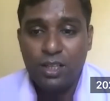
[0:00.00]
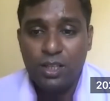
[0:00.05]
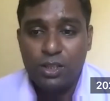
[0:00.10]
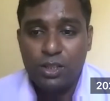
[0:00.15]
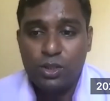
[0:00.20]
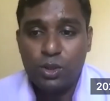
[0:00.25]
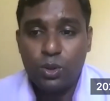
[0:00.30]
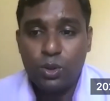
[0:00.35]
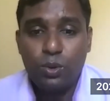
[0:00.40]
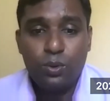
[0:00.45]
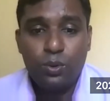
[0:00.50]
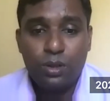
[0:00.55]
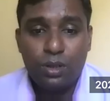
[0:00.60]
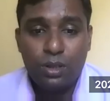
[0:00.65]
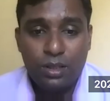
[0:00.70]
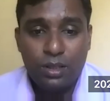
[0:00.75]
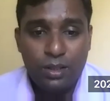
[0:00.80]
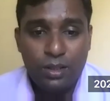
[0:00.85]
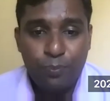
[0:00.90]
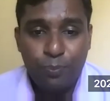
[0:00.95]
So
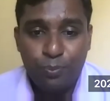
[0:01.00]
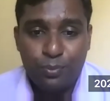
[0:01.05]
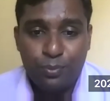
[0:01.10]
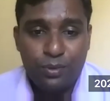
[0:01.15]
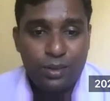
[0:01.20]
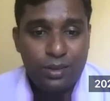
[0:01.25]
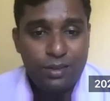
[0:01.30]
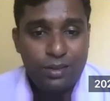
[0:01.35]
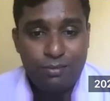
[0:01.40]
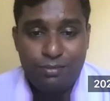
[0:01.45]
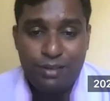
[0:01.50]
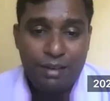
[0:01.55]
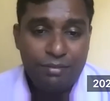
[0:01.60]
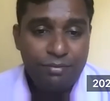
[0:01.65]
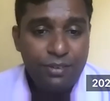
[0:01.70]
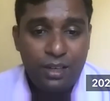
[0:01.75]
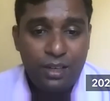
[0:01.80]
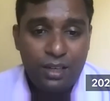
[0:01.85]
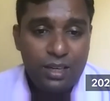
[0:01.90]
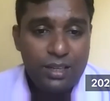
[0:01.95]

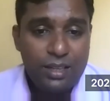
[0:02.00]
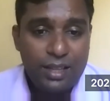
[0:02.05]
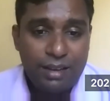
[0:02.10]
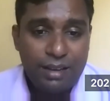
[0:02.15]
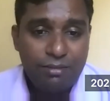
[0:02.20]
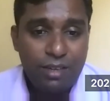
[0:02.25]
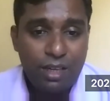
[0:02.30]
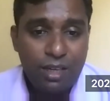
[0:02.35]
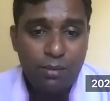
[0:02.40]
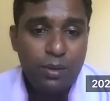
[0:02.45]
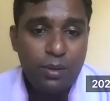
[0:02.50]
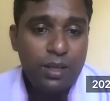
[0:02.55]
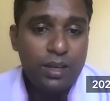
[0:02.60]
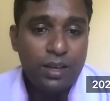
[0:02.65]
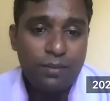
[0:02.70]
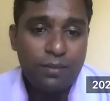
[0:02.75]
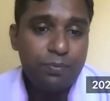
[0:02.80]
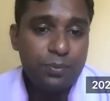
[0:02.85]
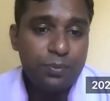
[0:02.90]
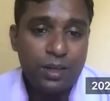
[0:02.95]
definitely there will be
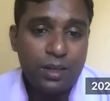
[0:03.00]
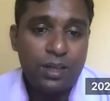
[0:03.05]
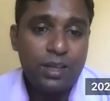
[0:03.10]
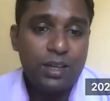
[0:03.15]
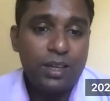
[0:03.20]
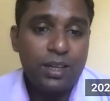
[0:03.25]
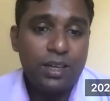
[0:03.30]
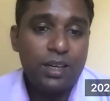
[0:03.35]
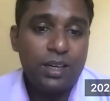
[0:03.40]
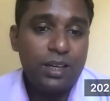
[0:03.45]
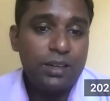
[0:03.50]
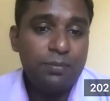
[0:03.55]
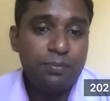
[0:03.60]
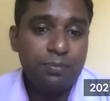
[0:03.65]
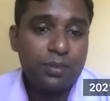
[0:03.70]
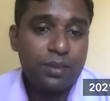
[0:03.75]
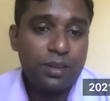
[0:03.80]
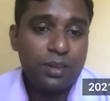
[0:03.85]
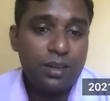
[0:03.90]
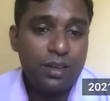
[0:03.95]
a, a, a
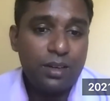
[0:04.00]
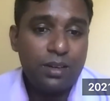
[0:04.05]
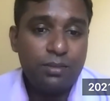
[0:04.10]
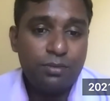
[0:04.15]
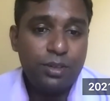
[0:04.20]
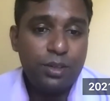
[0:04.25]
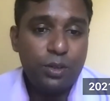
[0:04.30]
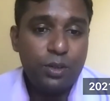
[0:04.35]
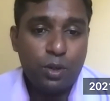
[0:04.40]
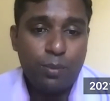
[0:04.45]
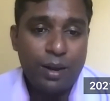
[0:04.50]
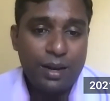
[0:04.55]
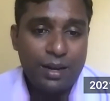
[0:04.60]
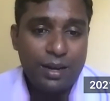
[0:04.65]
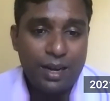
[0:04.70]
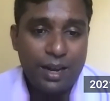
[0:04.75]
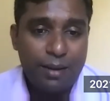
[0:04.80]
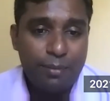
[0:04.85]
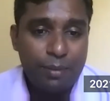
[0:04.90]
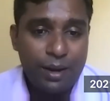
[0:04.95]
fetal
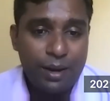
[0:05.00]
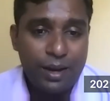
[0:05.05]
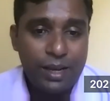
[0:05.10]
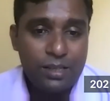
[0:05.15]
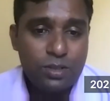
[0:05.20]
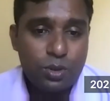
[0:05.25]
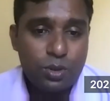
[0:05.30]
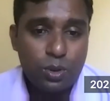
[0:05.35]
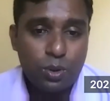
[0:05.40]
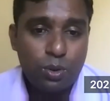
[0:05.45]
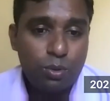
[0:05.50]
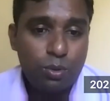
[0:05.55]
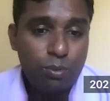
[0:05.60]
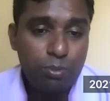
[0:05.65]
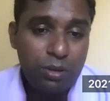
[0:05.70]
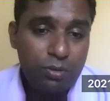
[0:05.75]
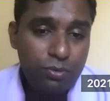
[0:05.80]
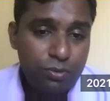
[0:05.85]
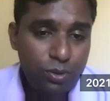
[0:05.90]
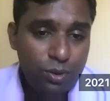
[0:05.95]
maternal hemorrhage. So
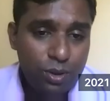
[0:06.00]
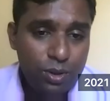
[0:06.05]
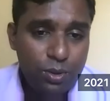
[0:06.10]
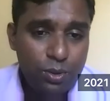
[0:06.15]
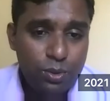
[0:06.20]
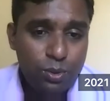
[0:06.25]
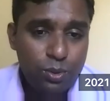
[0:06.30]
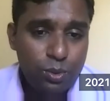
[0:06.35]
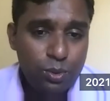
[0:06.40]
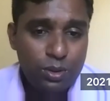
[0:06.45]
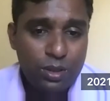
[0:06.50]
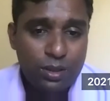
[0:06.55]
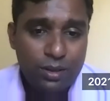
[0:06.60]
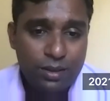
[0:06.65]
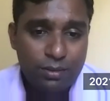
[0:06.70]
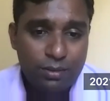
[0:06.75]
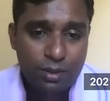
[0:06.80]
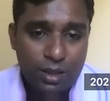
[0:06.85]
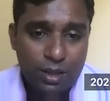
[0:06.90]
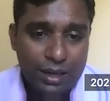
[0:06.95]
before you do
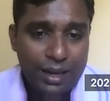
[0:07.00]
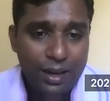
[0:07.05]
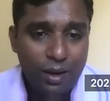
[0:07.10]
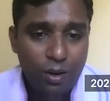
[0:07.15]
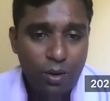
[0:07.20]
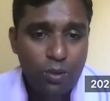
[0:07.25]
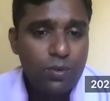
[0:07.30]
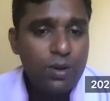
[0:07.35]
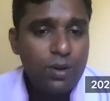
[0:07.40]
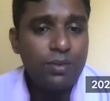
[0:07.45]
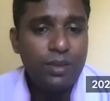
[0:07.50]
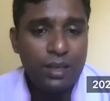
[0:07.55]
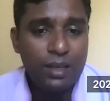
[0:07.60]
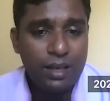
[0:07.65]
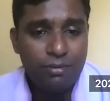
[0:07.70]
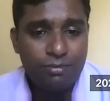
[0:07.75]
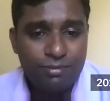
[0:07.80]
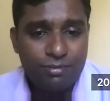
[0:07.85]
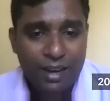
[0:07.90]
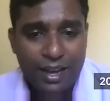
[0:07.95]
the Kleihauer, we
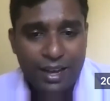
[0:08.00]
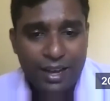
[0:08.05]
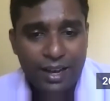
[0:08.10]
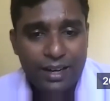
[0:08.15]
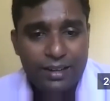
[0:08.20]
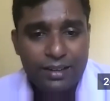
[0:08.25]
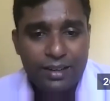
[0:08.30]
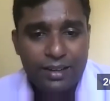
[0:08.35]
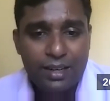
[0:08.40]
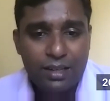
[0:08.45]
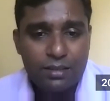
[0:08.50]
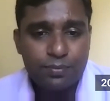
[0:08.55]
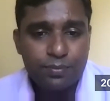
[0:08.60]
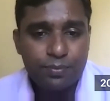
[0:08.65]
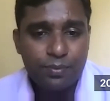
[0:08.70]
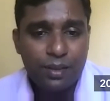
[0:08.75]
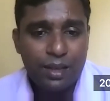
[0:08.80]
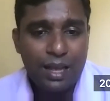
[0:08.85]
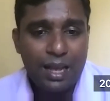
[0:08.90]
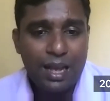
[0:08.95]
give 500
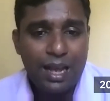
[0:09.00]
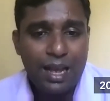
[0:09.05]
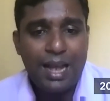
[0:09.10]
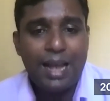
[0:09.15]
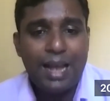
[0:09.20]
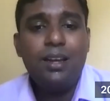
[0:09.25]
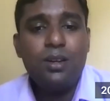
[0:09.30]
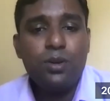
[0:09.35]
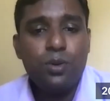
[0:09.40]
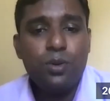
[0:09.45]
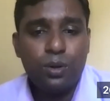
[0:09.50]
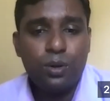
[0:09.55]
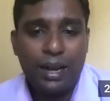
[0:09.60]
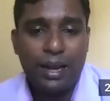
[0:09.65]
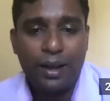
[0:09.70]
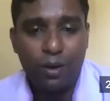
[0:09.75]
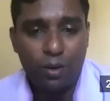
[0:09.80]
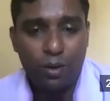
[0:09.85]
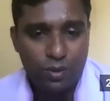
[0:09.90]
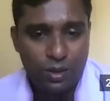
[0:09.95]
and do
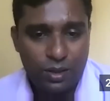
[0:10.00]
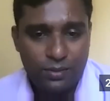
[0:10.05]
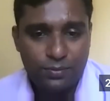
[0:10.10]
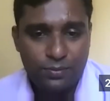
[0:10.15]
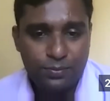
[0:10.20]
Kleihauer,